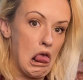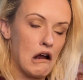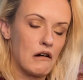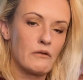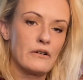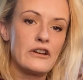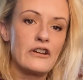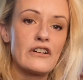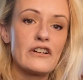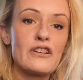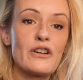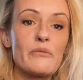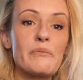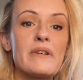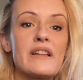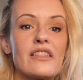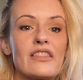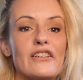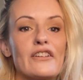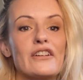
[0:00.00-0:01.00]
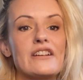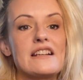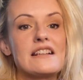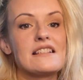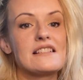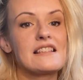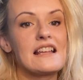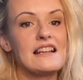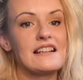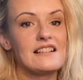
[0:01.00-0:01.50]
when you're in your mid
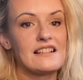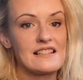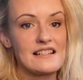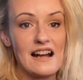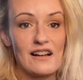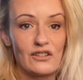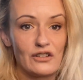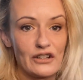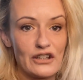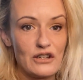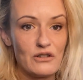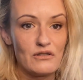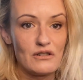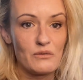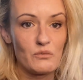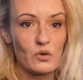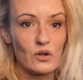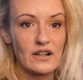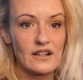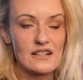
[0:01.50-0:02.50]
30s, it does not look cute anymore.